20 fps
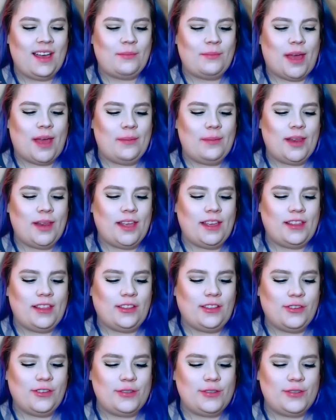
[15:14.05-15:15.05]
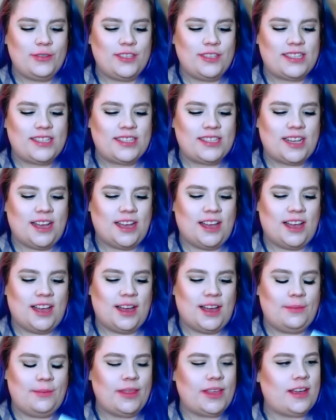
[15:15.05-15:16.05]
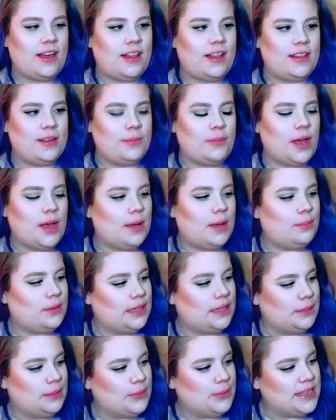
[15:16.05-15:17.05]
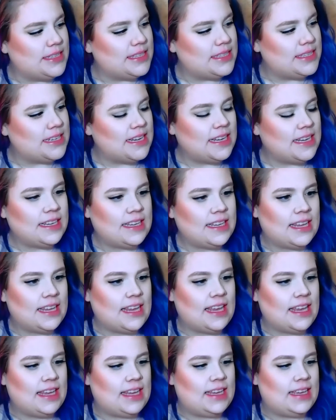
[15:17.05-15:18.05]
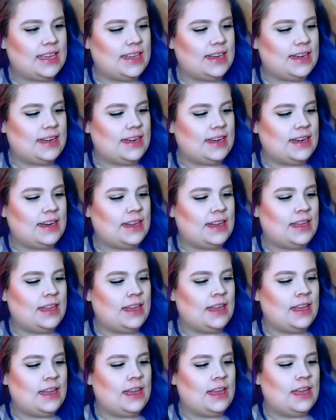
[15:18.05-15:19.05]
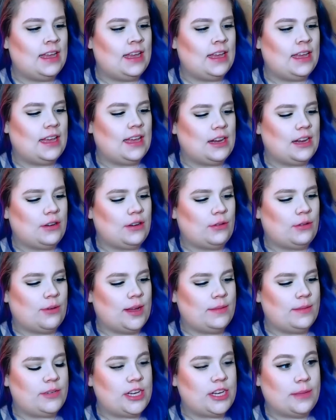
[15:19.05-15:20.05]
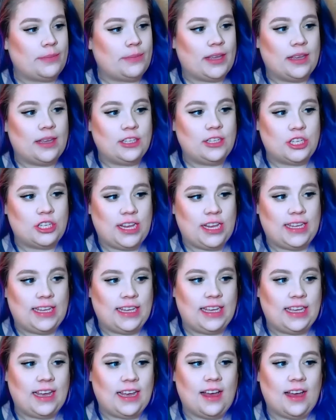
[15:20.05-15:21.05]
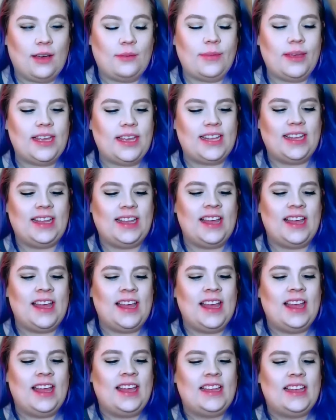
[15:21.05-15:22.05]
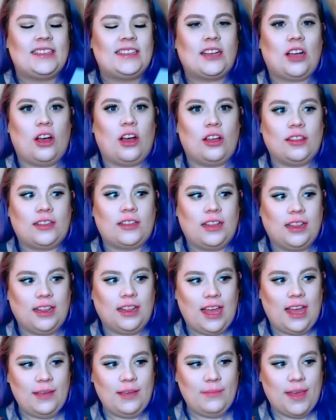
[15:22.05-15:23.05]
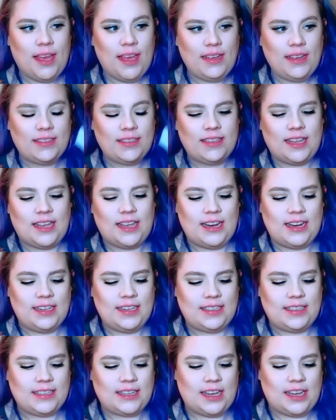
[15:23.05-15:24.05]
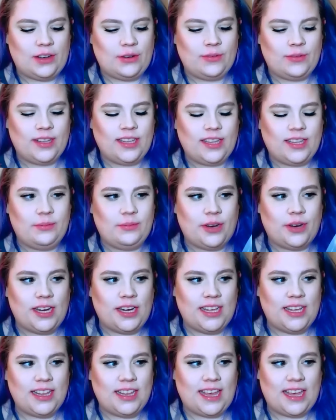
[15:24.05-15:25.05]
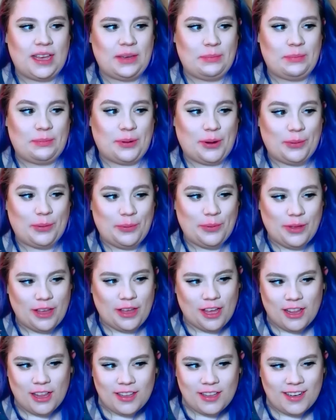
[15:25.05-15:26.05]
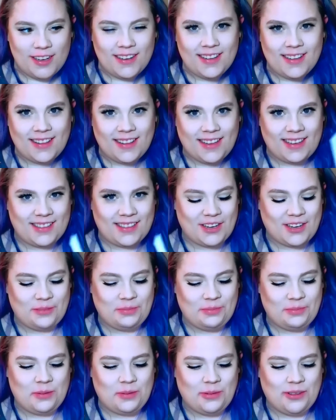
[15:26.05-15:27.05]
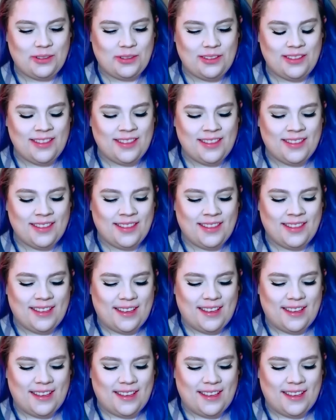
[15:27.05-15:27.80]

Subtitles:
I'm gonna use the ColourPop Lippy Stick, and I don't know why I'm shaking. It's called Climax, and it's, like, a really pretty, like, purple color, like, dark purple.